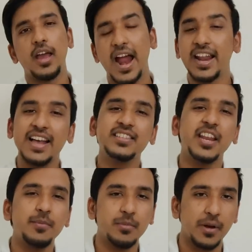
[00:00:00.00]
And as the
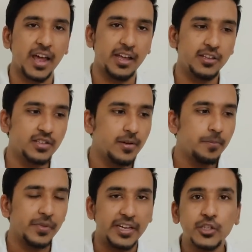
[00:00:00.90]
name implies,
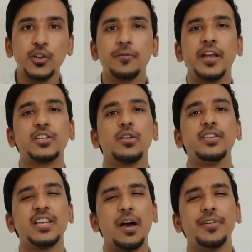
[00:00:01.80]
instead of
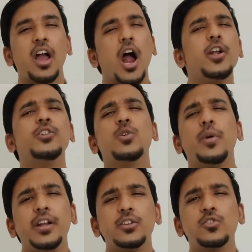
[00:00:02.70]
restaurants having hundreds of
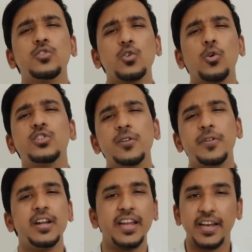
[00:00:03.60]
vendors to source
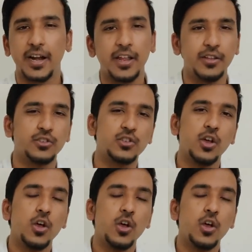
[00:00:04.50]
different ingredients,